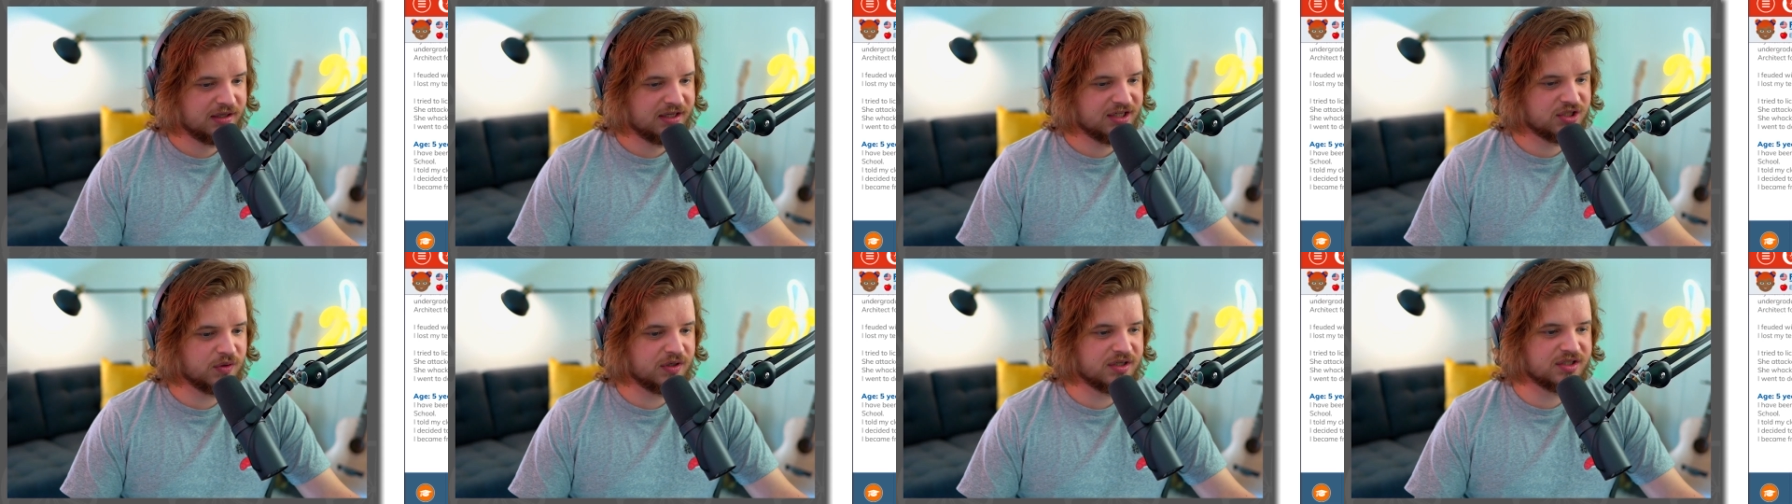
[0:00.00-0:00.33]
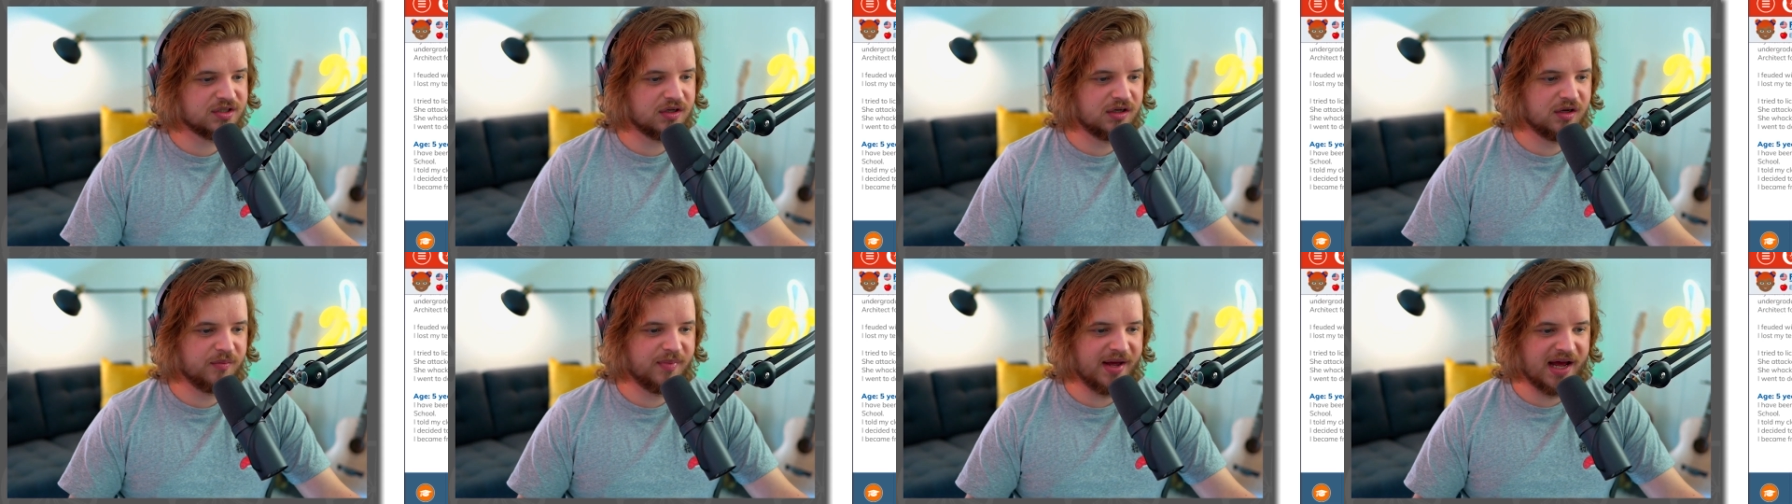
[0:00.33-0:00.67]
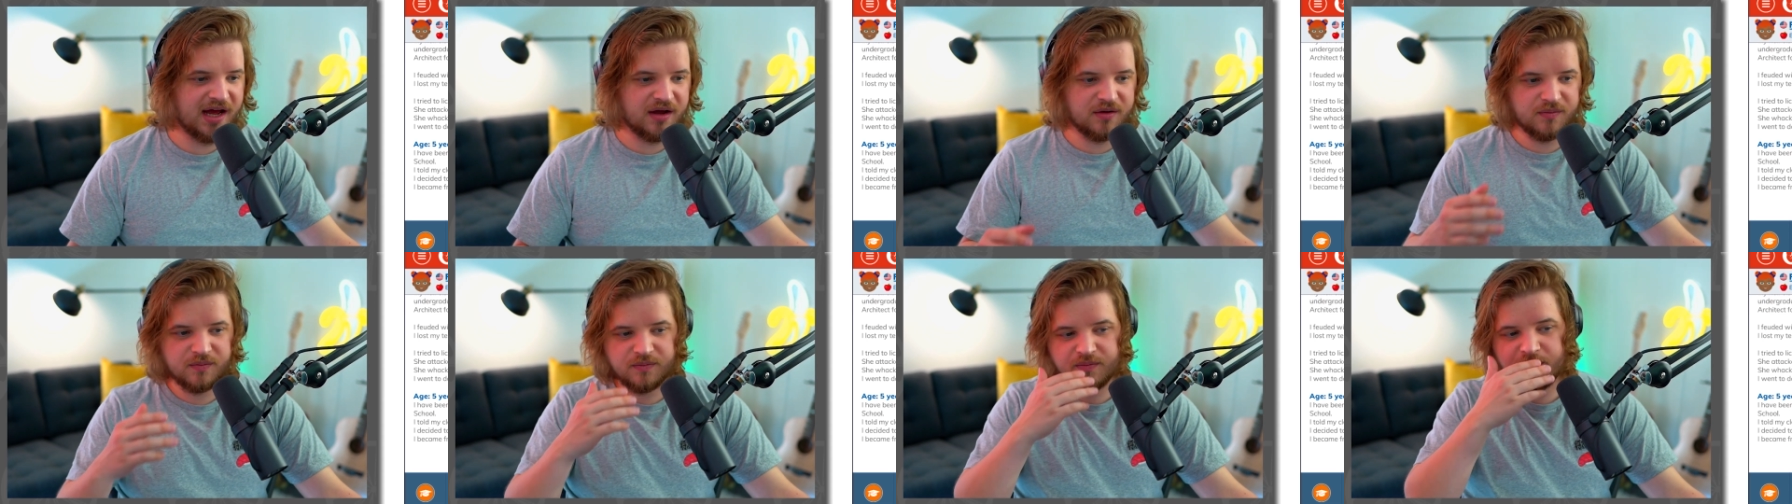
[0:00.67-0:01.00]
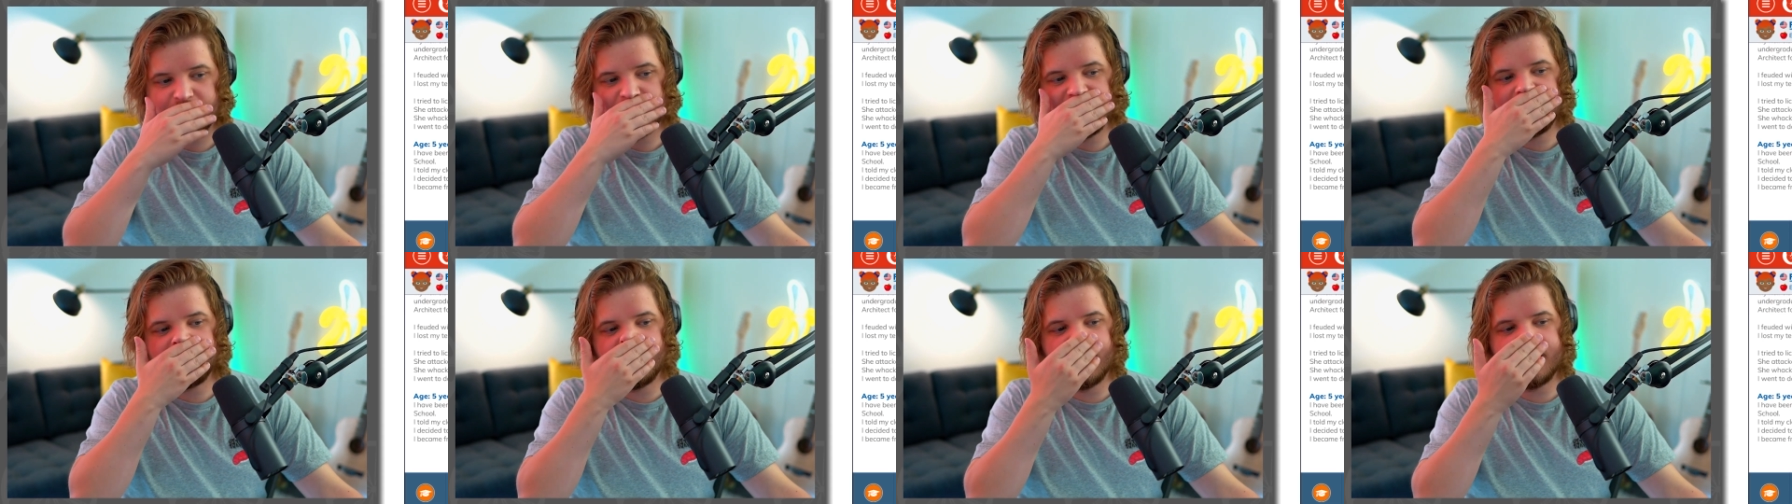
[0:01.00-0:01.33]
That's what it's all about.
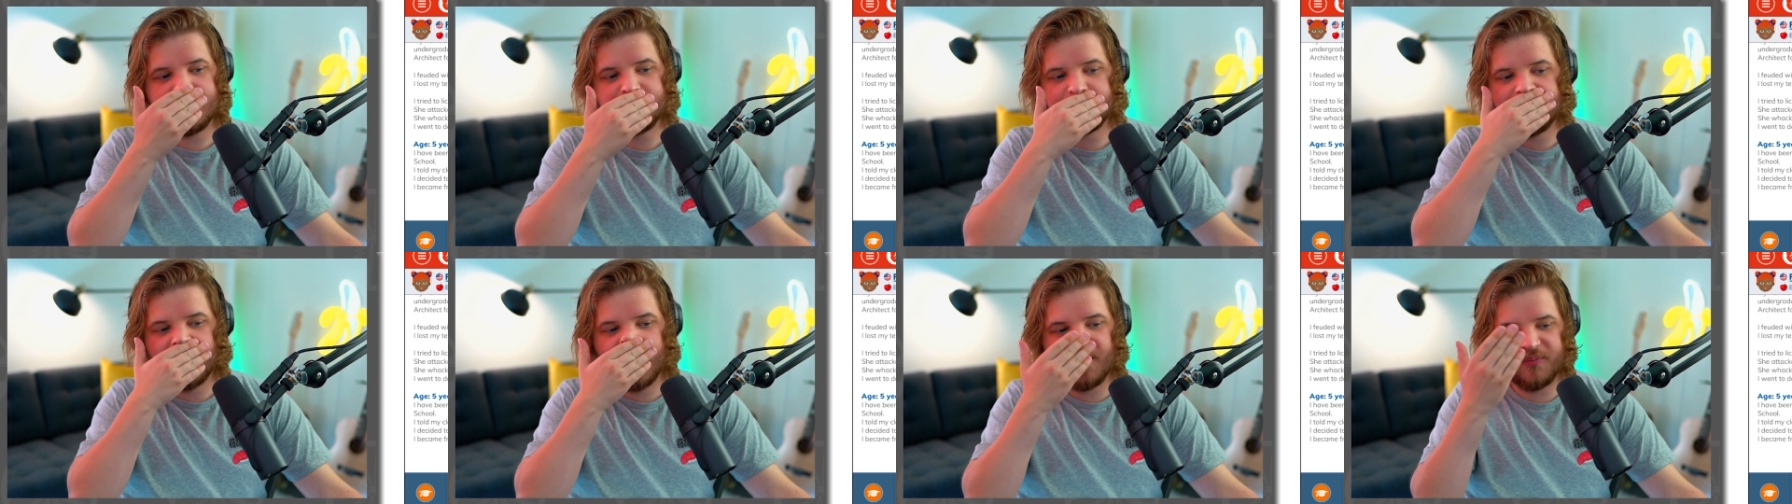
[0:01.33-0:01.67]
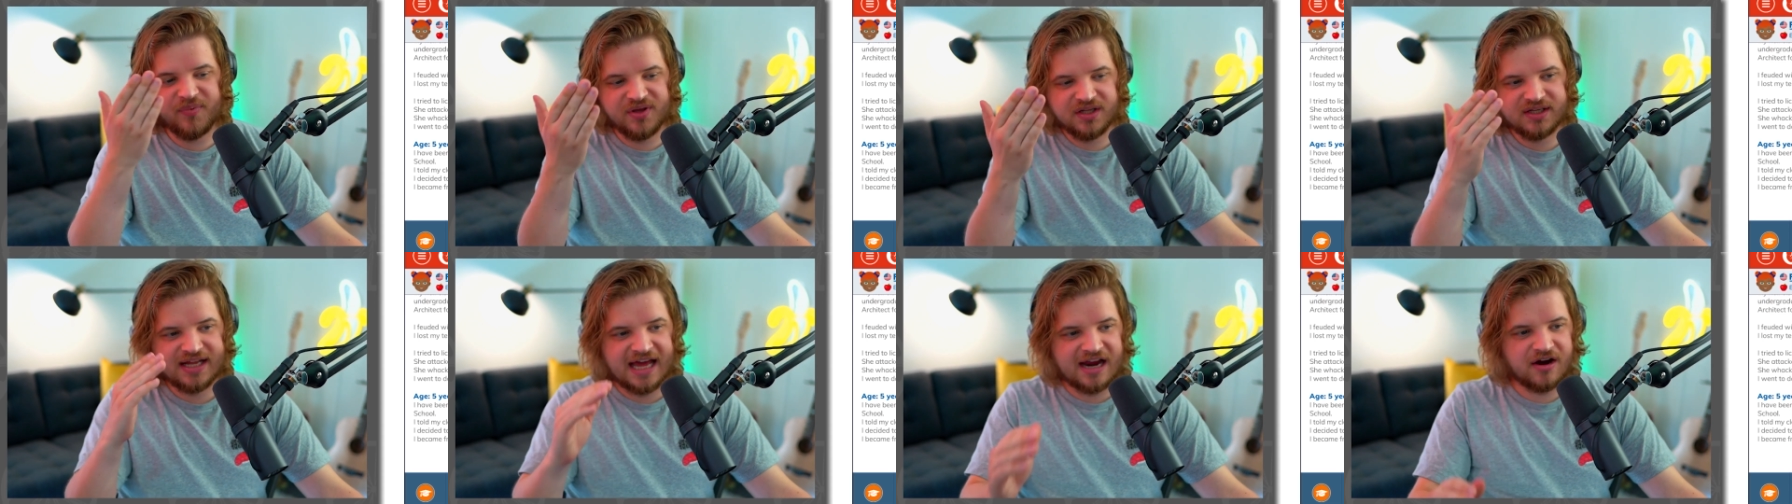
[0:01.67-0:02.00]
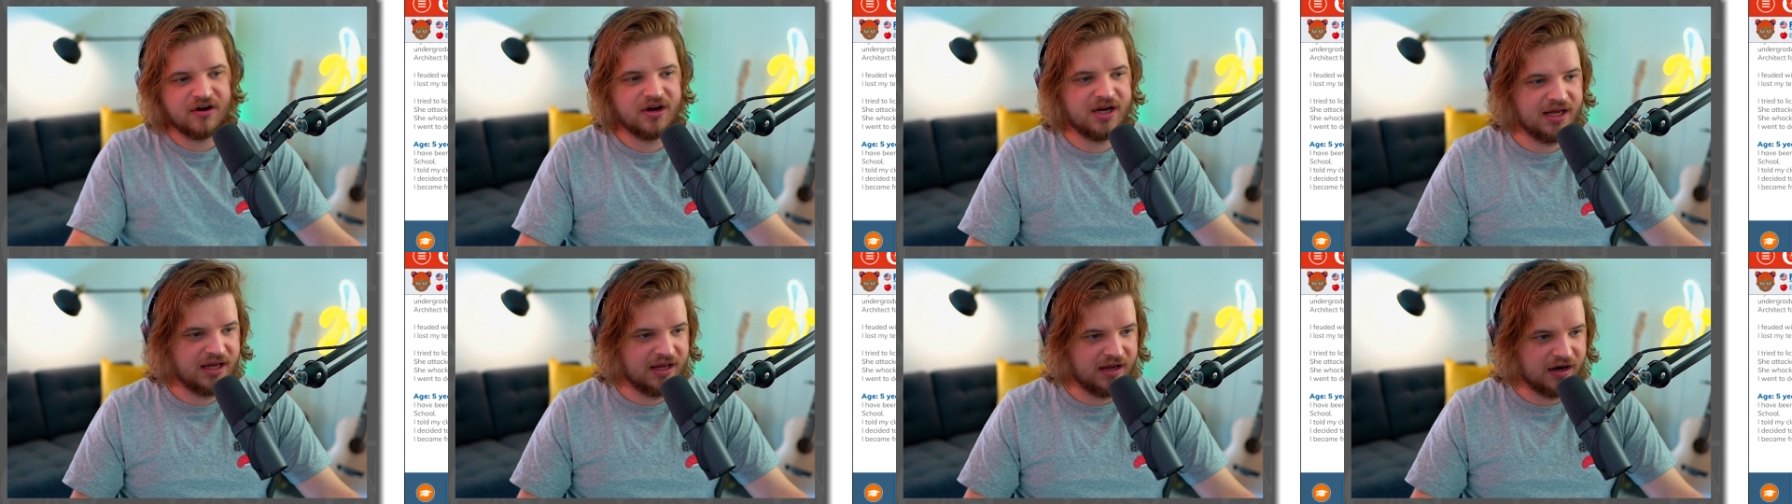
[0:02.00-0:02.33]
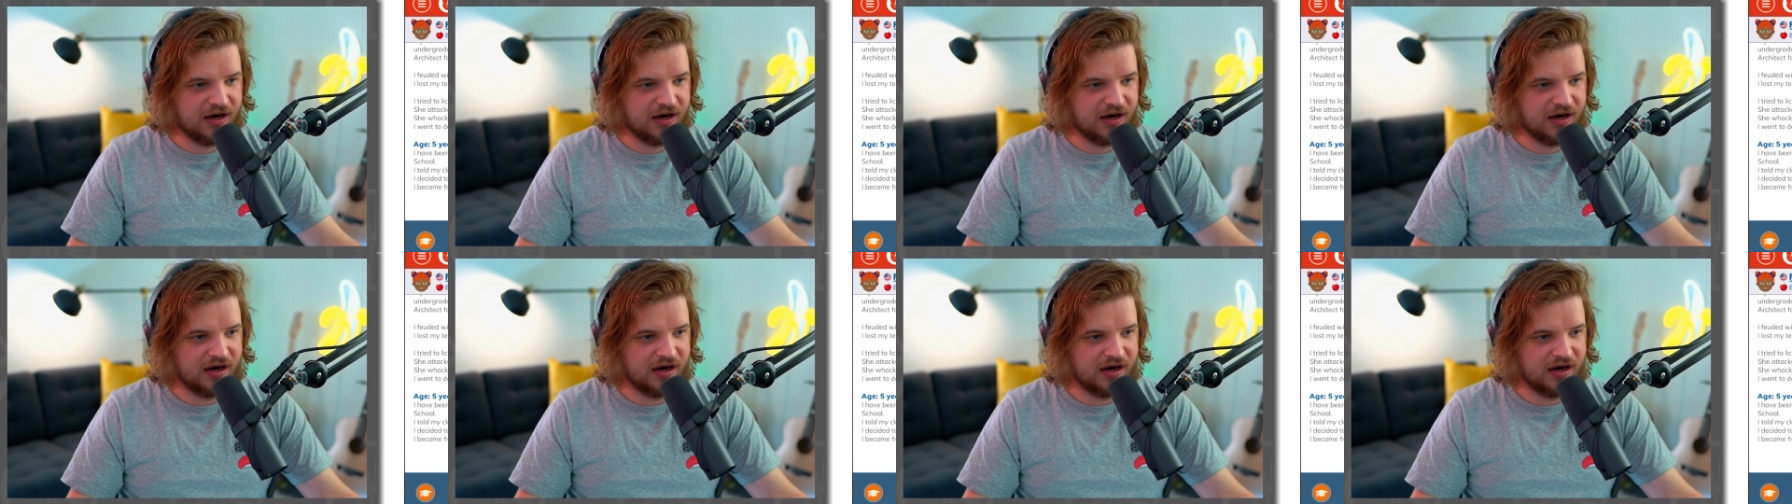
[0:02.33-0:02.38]
We want popularity